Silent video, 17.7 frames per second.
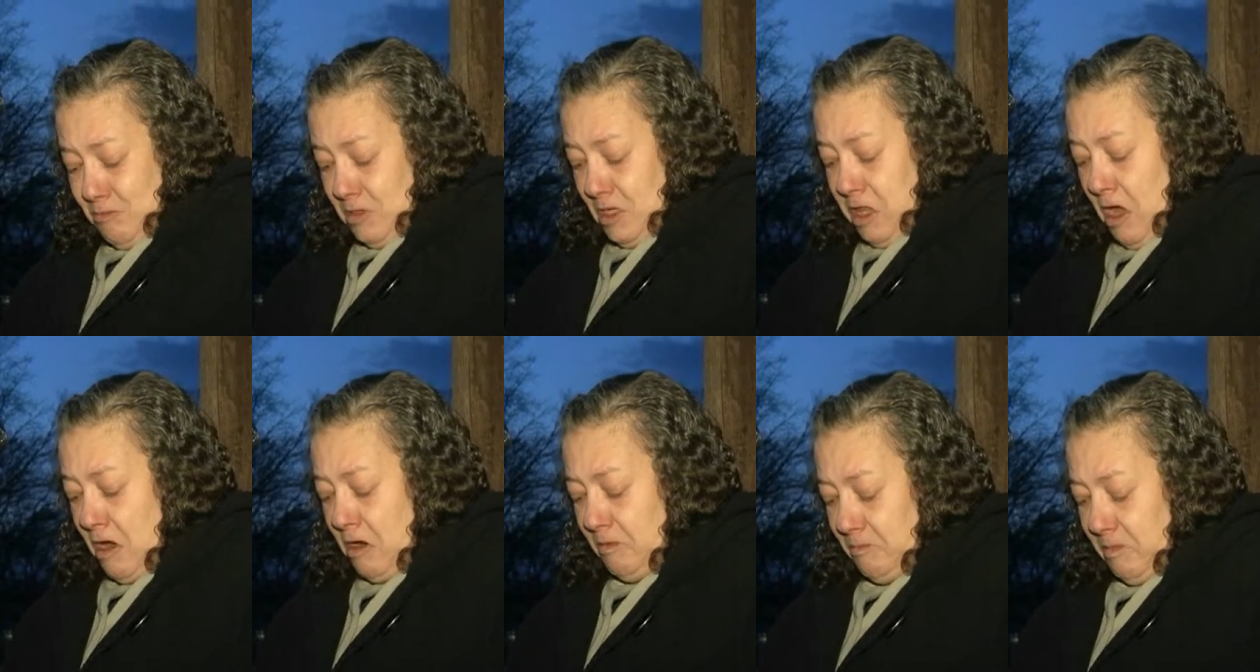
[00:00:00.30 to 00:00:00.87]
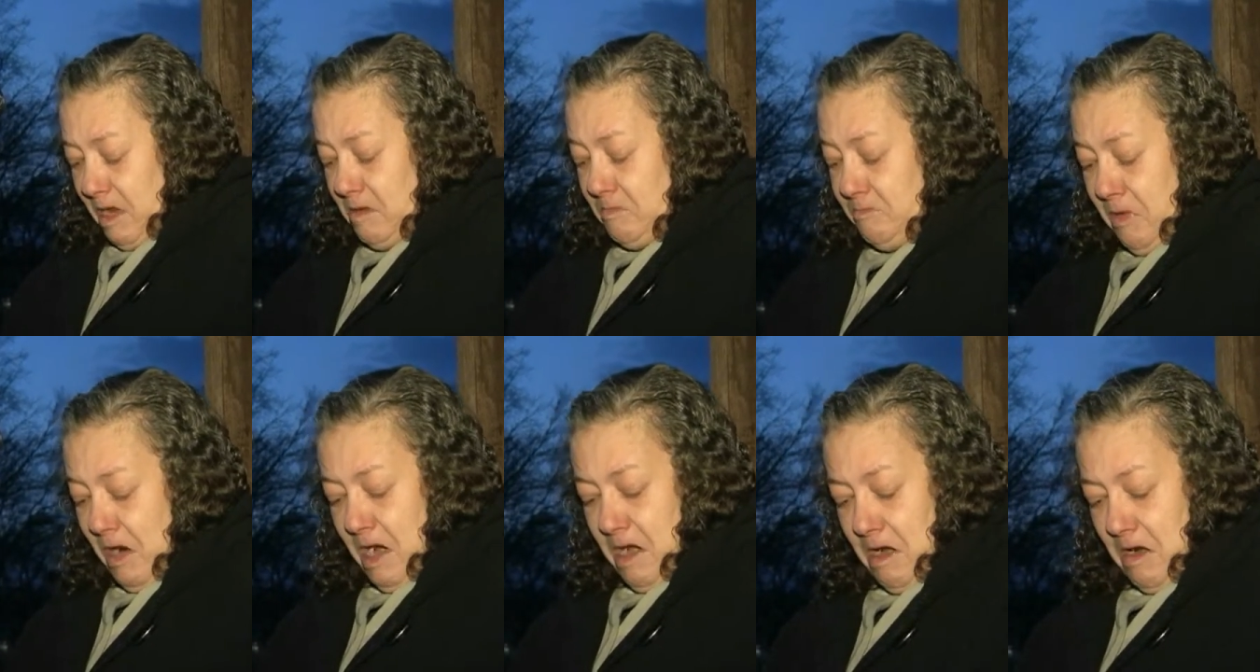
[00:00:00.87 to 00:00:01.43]
with hope and
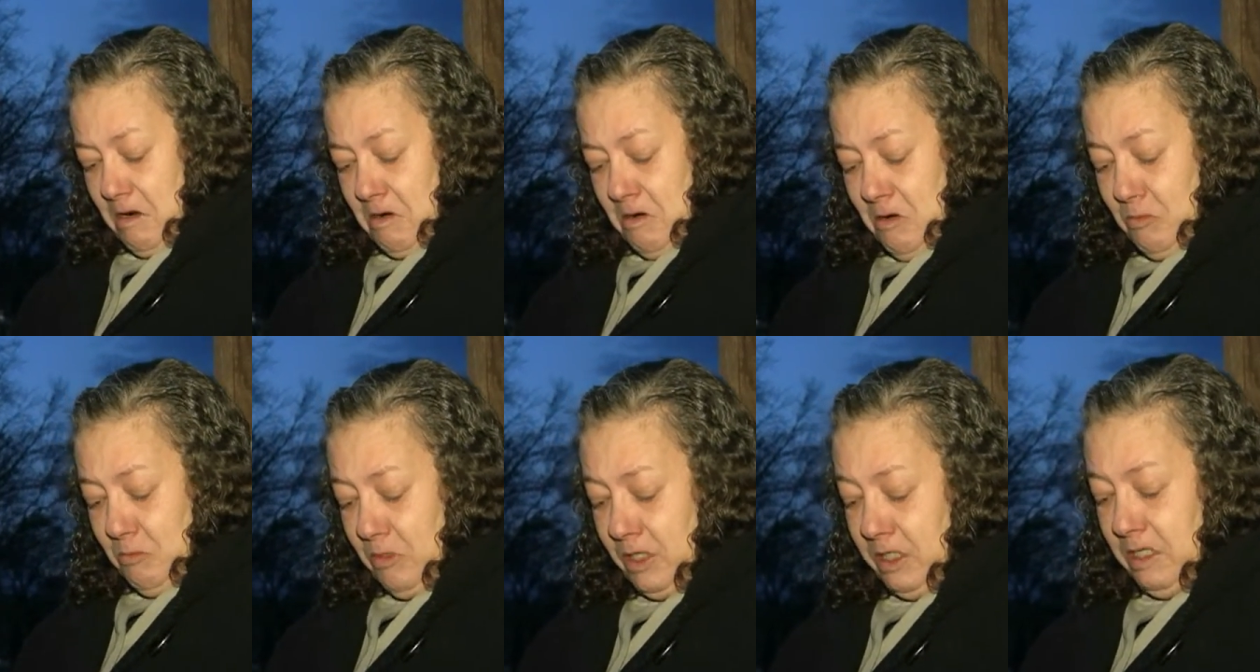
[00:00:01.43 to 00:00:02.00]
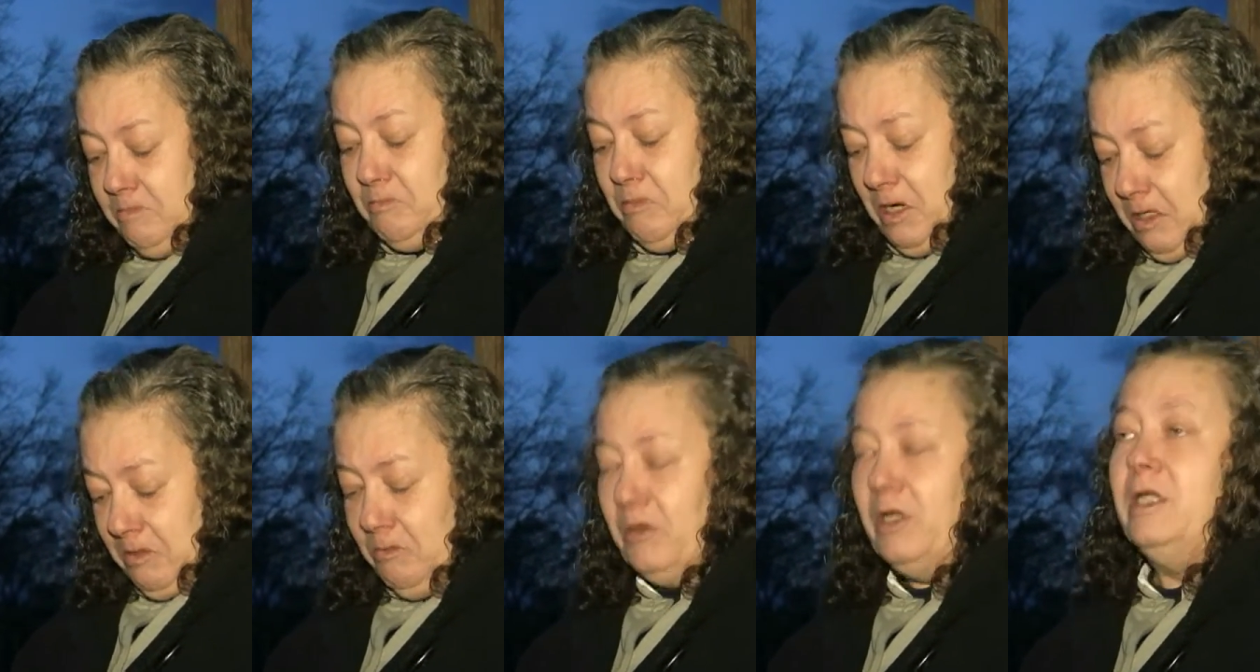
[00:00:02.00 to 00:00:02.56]
prayer, we can
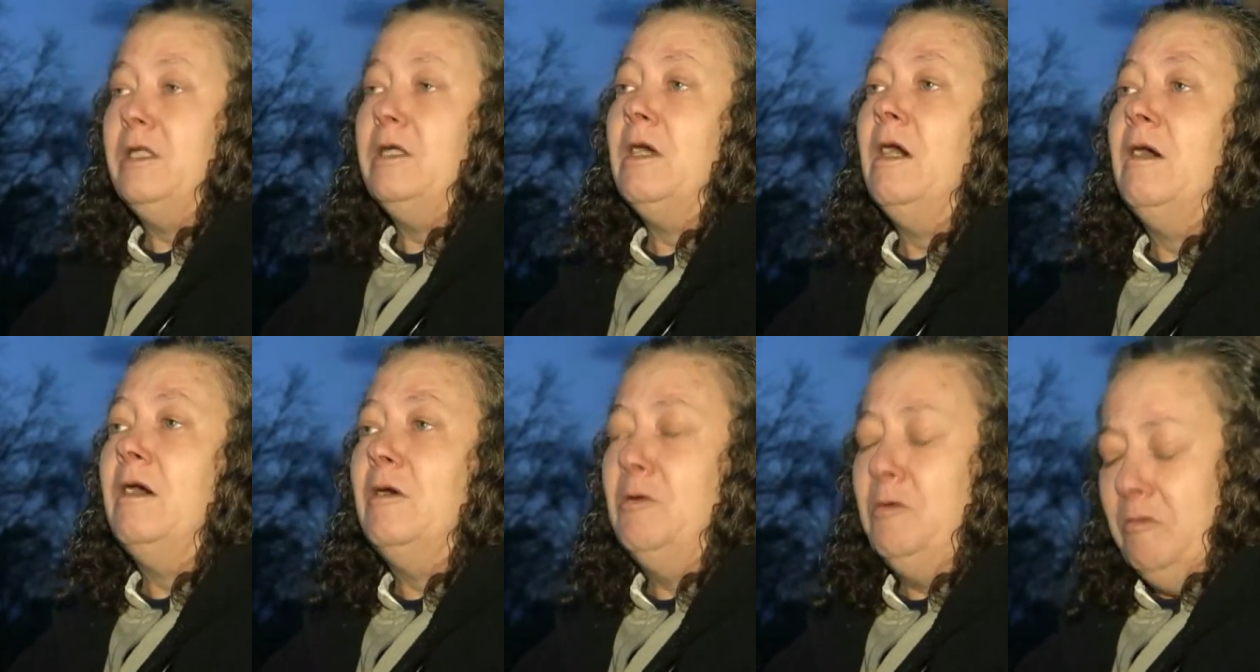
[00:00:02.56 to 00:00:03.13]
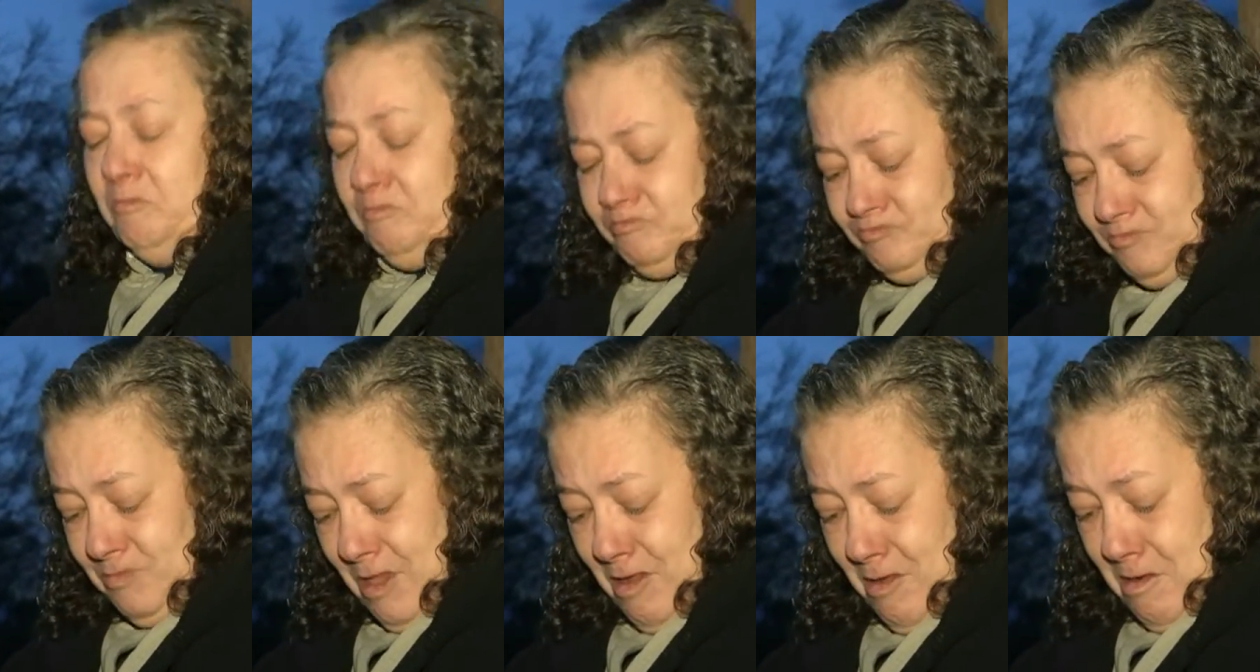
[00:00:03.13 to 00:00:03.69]
bring Whitney home.
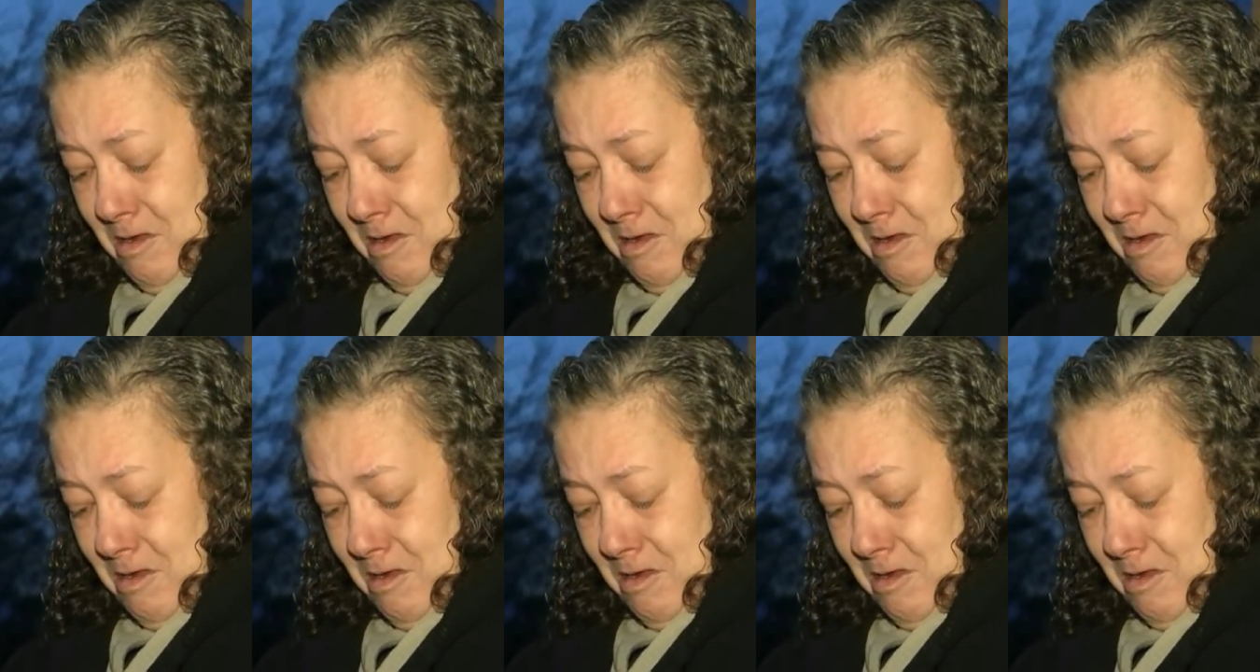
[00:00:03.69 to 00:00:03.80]
Only